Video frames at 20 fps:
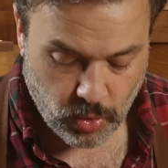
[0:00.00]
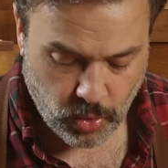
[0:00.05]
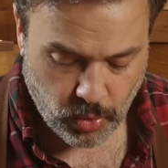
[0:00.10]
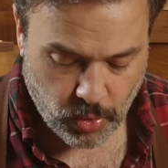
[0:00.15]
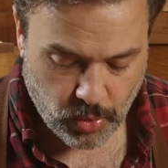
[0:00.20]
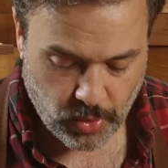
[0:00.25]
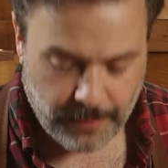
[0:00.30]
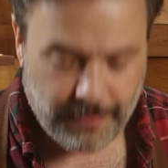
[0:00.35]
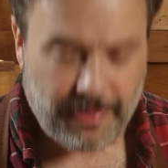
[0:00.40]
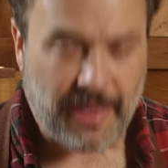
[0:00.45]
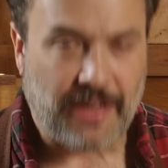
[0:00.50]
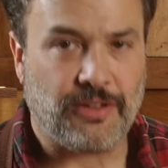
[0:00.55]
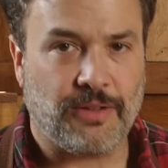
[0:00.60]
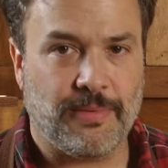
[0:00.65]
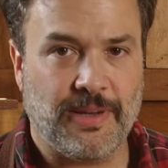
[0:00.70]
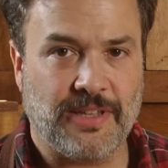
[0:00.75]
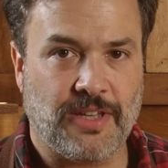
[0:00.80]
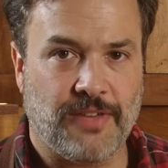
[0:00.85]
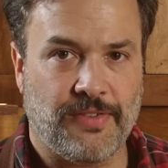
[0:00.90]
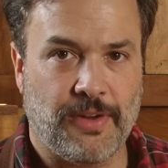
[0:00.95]
Whew, I
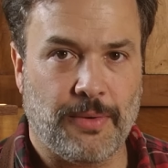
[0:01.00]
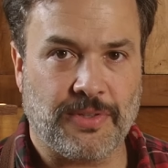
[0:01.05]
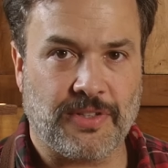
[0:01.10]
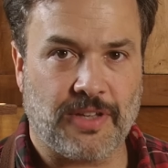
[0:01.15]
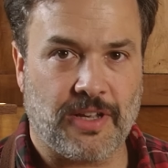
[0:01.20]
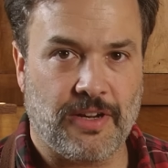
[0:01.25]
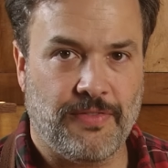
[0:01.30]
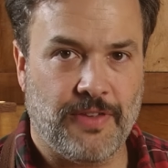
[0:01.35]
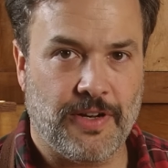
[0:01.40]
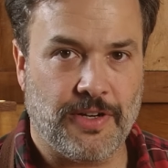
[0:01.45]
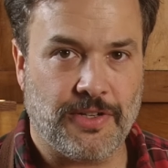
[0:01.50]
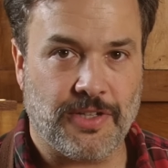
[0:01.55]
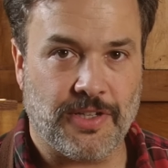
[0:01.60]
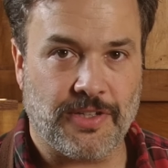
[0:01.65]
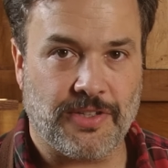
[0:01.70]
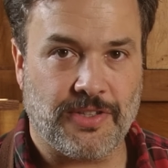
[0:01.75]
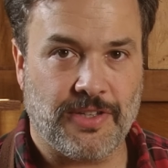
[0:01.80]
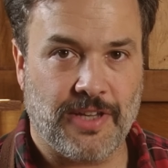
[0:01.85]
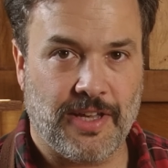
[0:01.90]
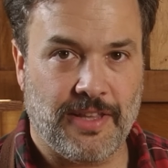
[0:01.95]
told myself I wasn't gonna finish
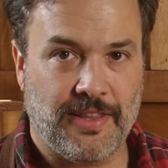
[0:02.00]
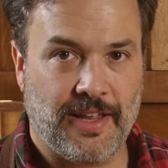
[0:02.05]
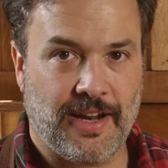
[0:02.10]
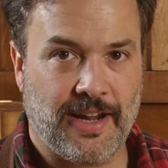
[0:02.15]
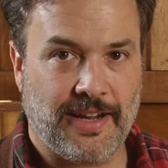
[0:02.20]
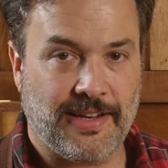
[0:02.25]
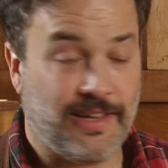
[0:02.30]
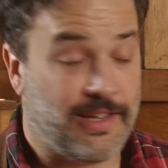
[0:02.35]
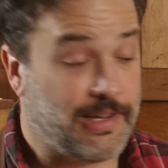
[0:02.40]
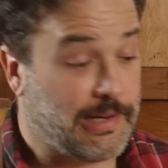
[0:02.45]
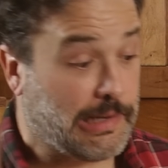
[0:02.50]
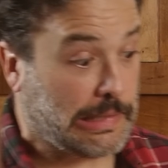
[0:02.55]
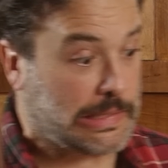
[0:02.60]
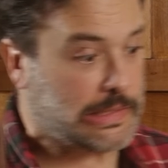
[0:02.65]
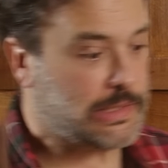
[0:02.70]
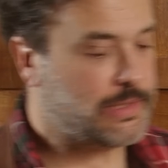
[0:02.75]
this, and then I did.